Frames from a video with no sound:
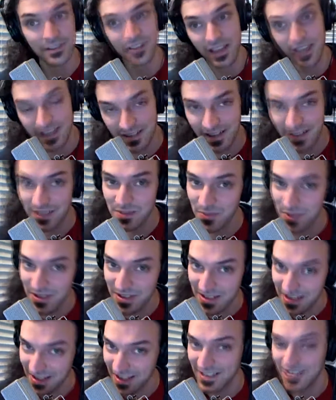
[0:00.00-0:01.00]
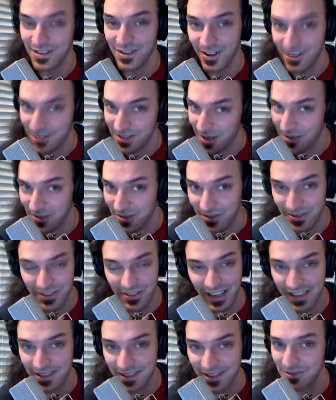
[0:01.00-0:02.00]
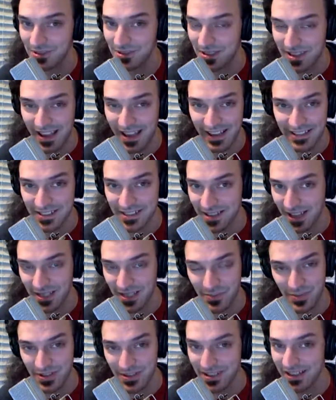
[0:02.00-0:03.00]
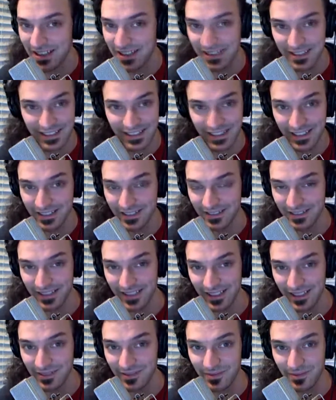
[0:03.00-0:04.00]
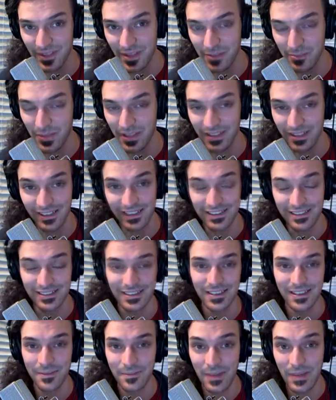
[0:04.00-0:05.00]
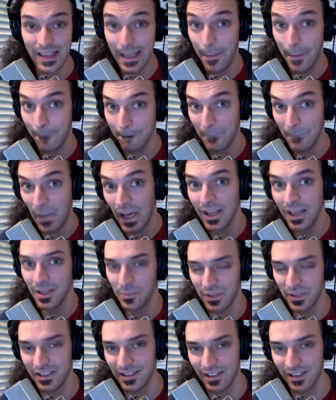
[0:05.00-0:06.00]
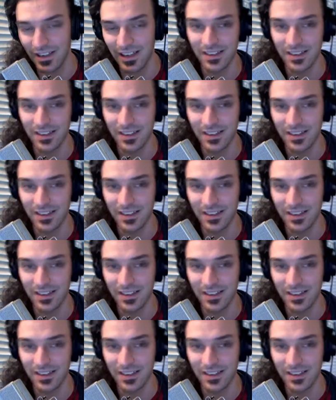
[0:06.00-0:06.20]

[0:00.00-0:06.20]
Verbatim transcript: K E X P, K C R W, K U T X, X P N, and, and M P R. M P R.